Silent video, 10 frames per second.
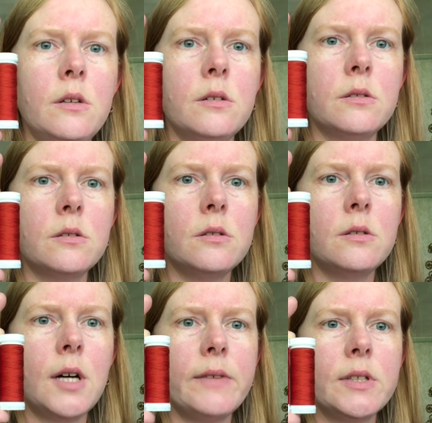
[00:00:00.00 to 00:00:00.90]

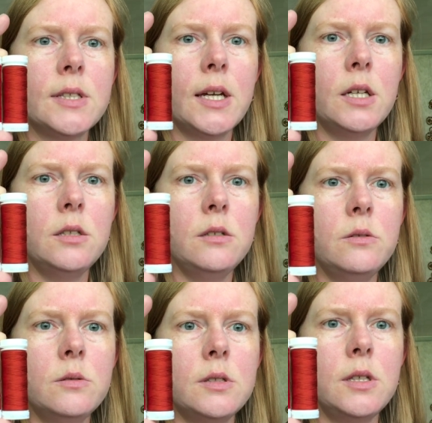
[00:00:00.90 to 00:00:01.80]
So I've decided to
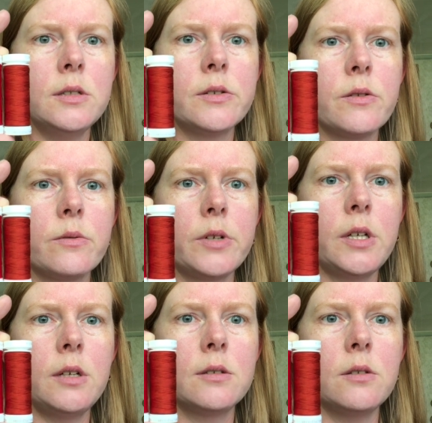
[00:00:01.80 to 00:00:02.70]
use these
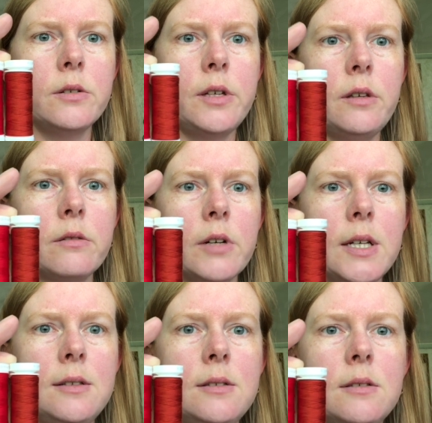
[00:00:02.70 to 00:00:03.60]
3 sulky
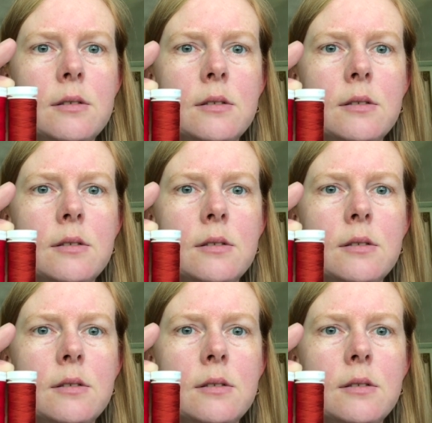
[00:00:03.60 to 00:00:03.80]
threads.